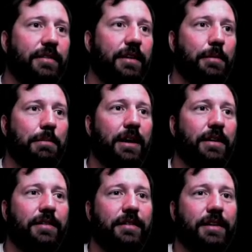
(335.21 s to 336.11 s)
and about
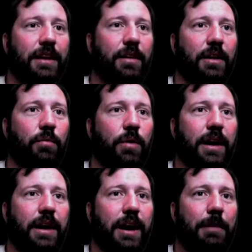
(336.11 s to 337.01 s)
this is kind of like
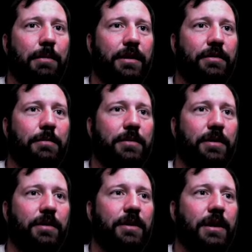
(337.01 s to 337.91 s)
why I'm in
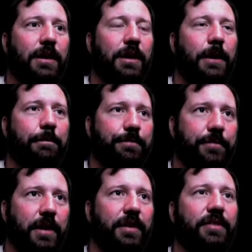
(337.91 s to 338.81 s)
crypto, and
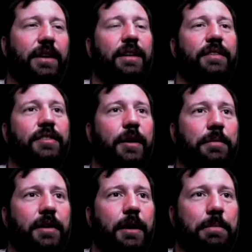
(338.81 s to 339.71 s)
this kind of
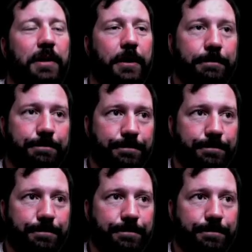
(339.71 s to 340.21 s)
sums it up here.